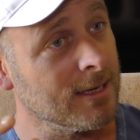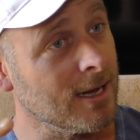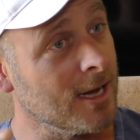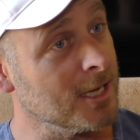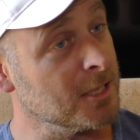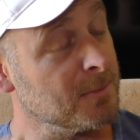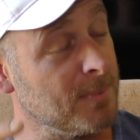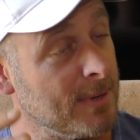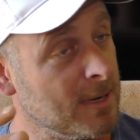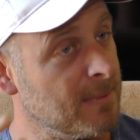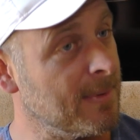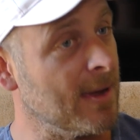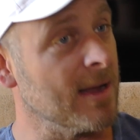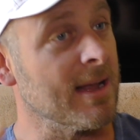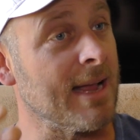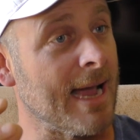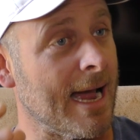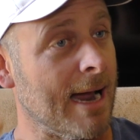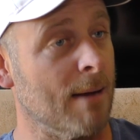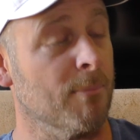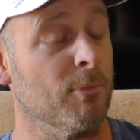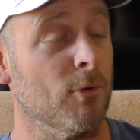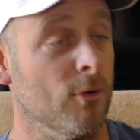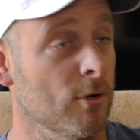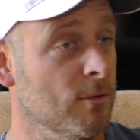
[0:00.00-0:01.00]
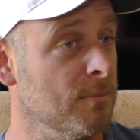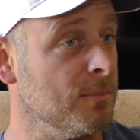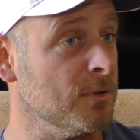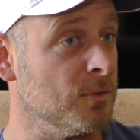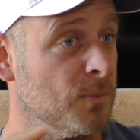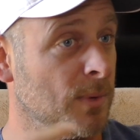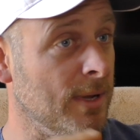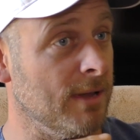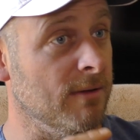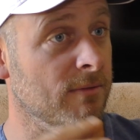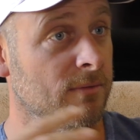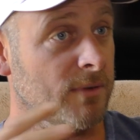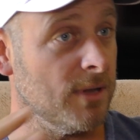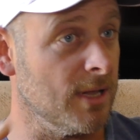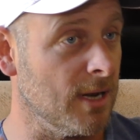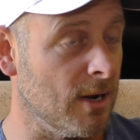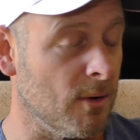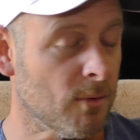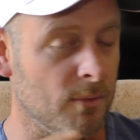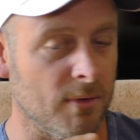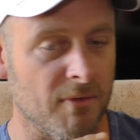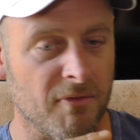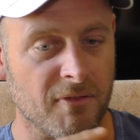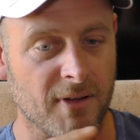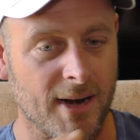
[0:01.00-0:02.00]
I speak about cap room because we have, you
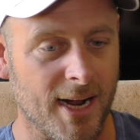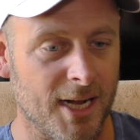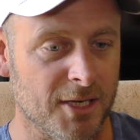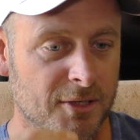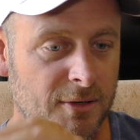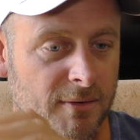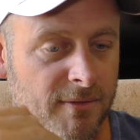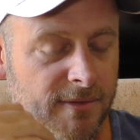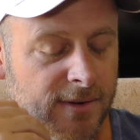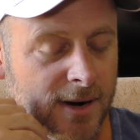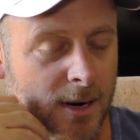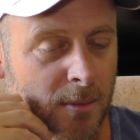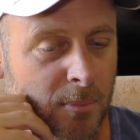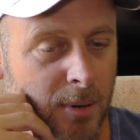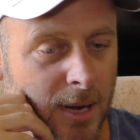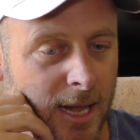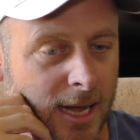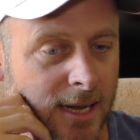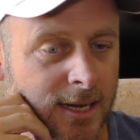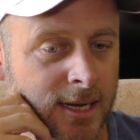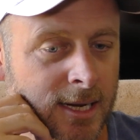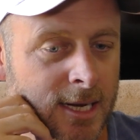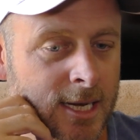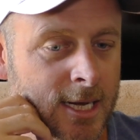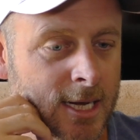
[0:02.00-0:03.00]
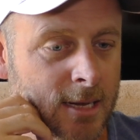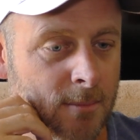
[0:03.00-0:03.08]
know, the financial fair play.